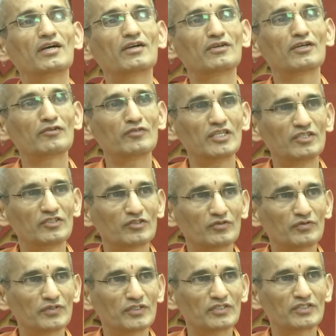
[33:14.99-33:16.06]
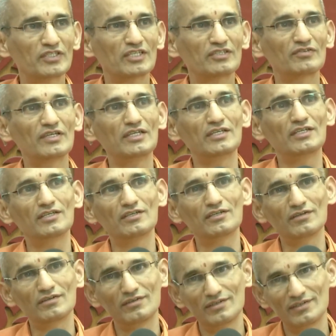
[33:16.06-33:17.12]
had to convince. First actually,